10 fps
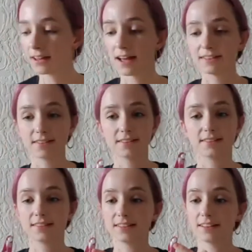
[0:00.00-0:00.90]
As you can
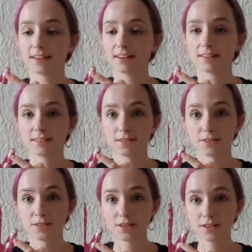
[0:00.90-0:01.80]
see here, so it's
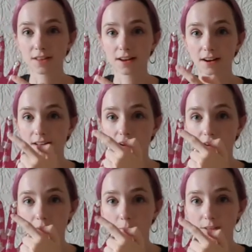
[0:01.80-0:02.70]
two there,
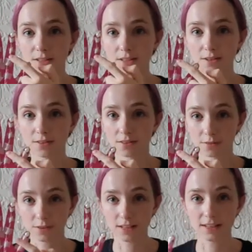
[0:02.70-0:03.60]
one, two,
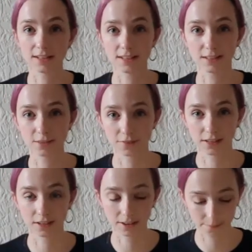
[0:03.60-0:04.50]
three in each
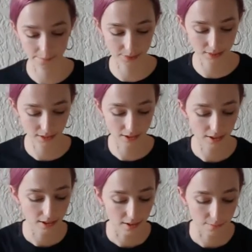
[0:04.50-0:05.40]
finger.
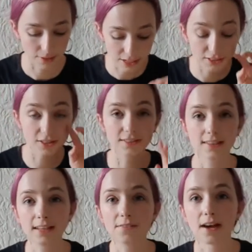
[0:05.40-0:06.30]
Make sure to
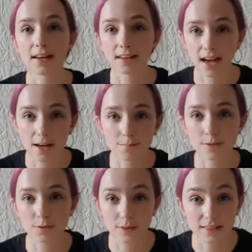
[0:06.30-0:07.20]
leave a gap
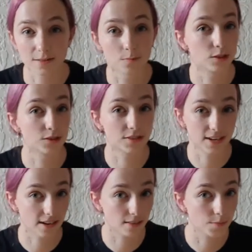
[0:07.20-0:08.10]
between them when you
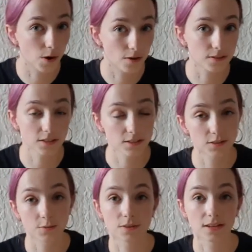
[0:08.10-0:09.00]
stick them on
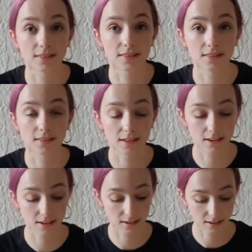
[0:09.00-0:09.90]
so that
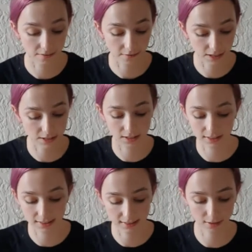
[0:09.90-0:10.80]
the finger
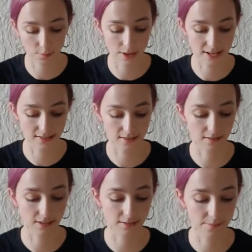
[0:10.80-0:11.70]
can still bend
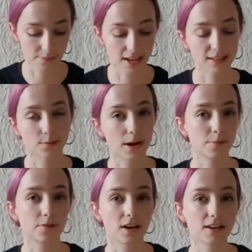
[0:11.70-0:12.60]
on. That's why
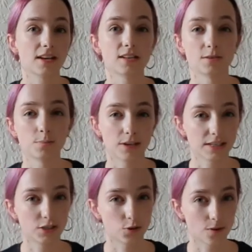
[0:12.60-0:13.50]
we've cut it into pretty
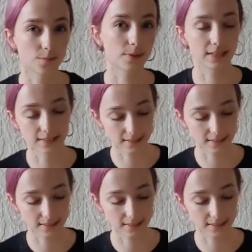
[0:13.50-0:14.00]
short pieces.